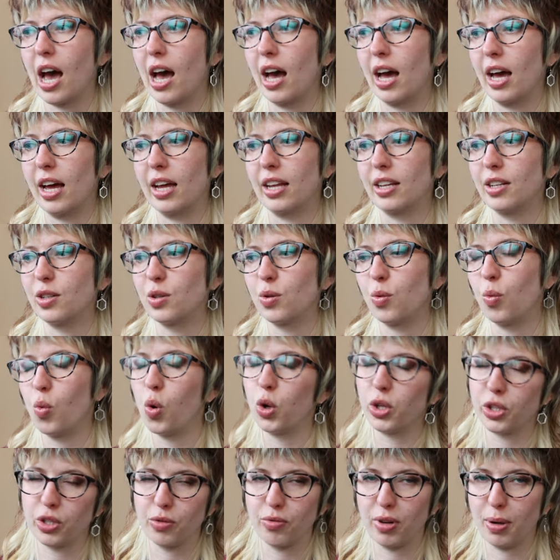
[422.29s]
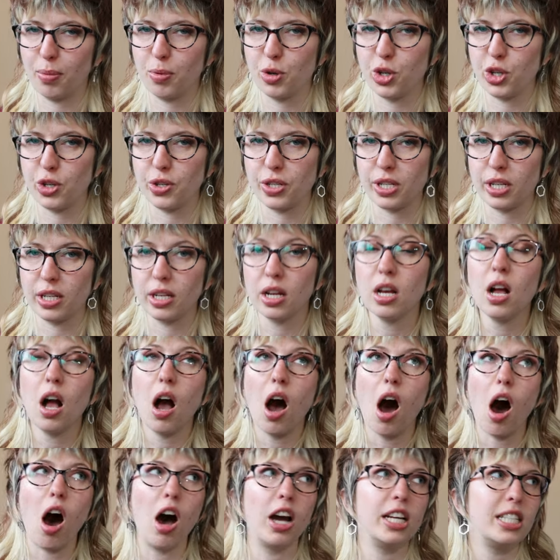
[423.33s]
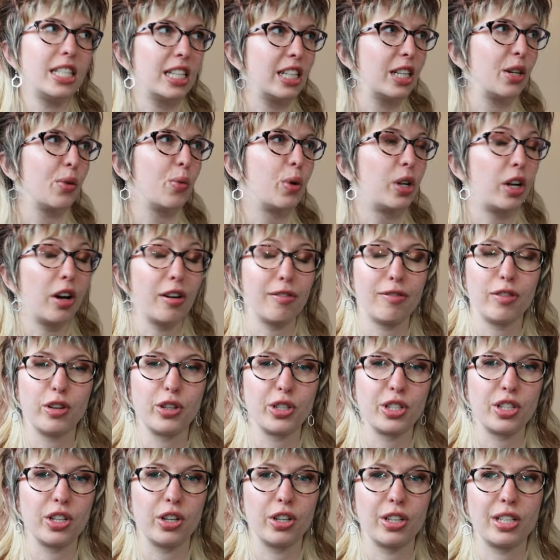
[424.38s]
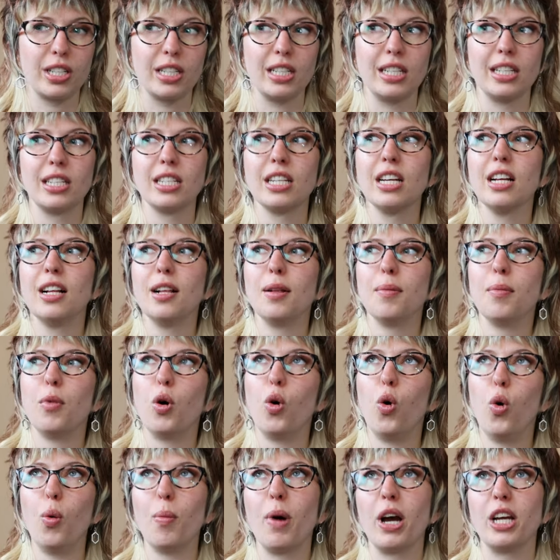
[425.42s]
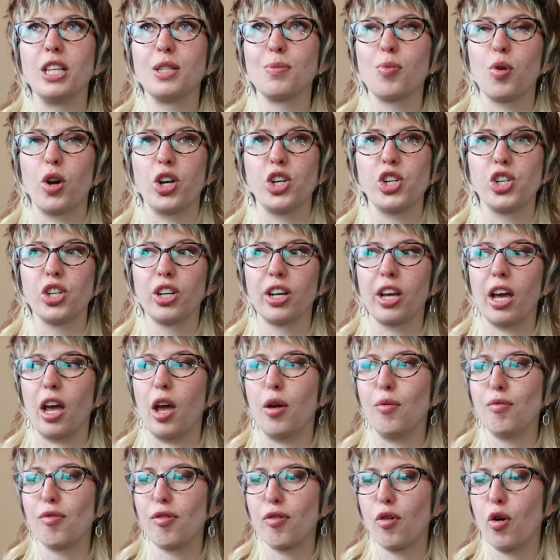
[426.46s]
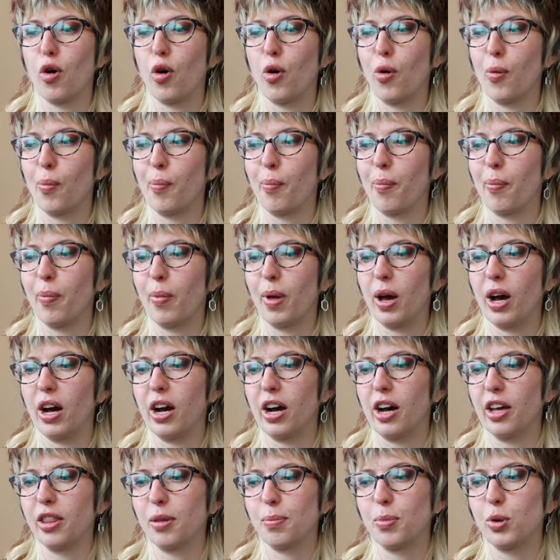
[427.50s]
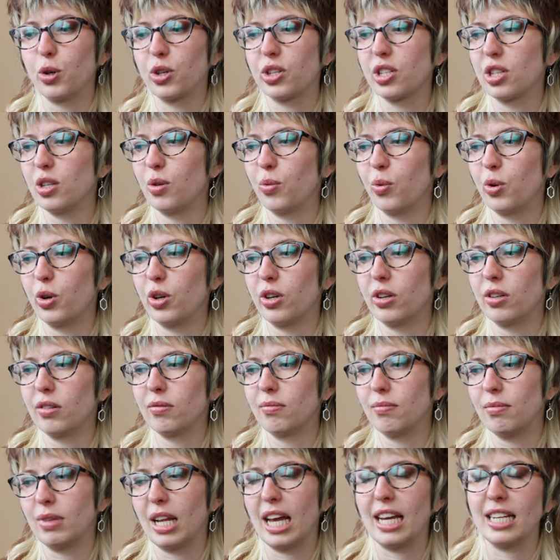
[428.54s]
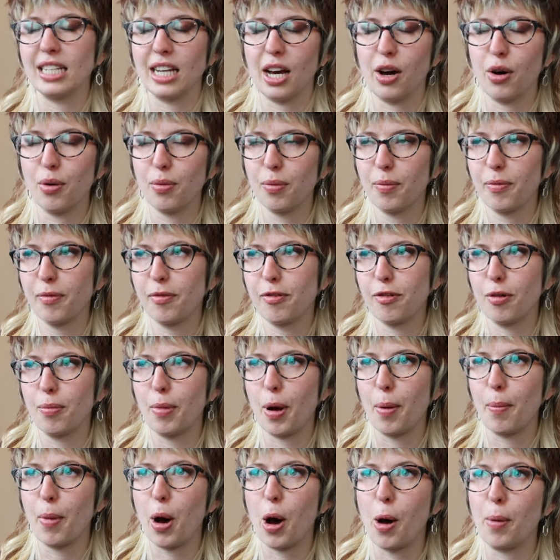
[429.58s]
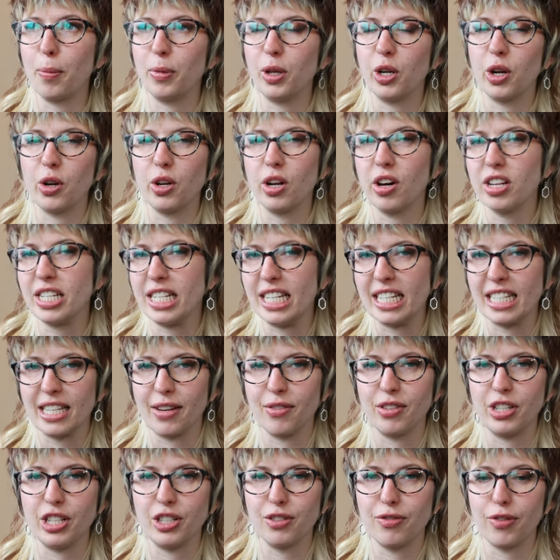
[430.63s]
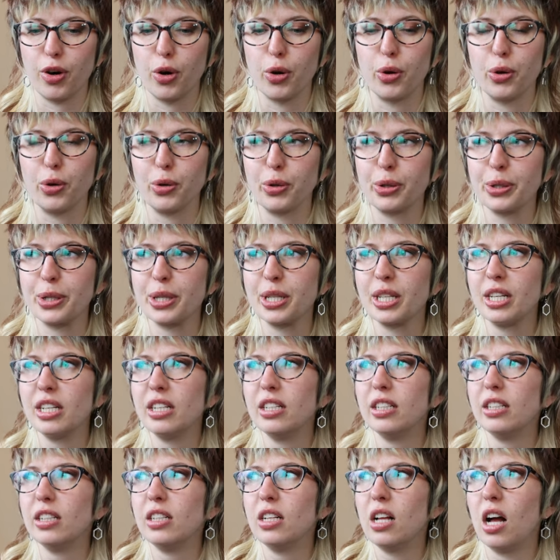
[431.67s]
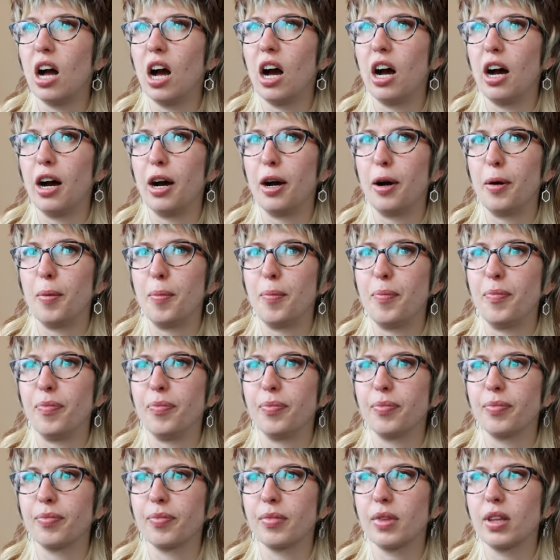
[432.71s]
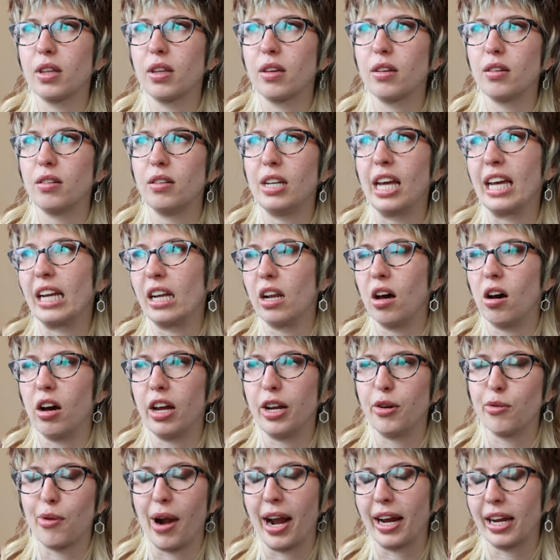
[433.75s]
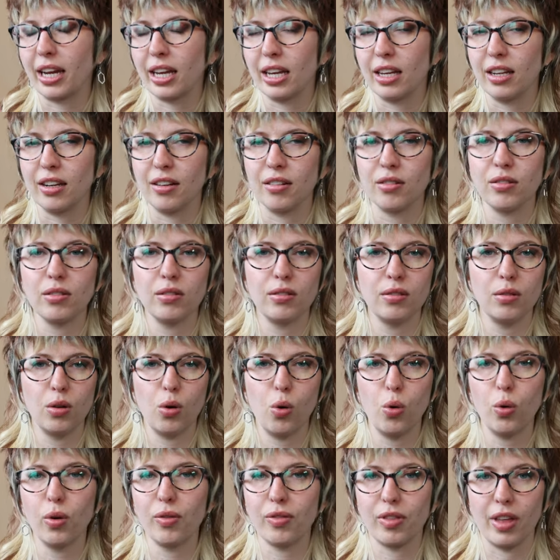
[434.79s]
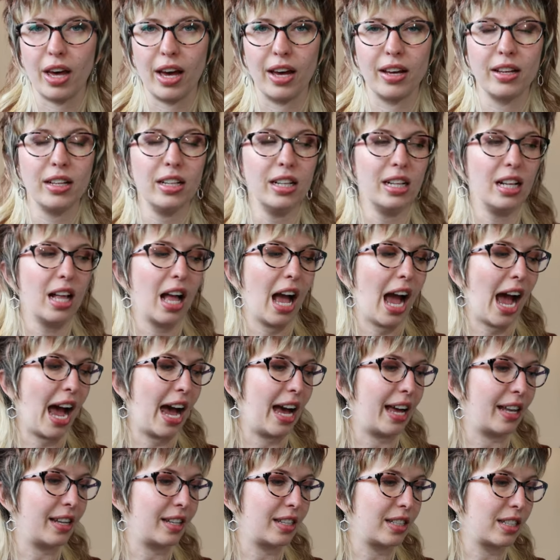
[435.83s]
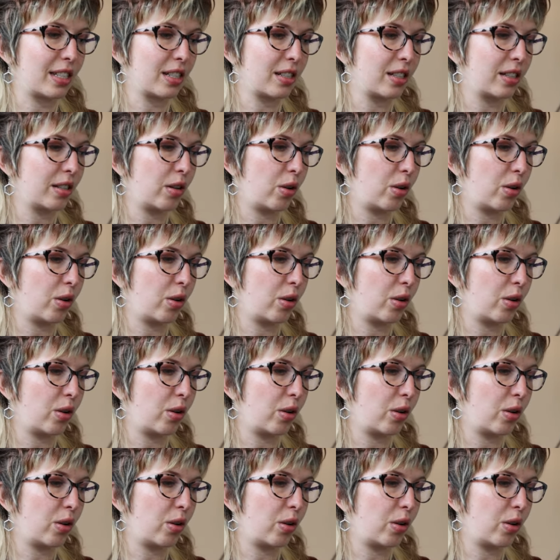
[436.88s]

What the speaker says: and want to reproduce it. I did it when I first started. All my inspiration came from the books that were laid out for my mom, you know, 1970s Vogues, Nick Knight, Rankin, all of that. And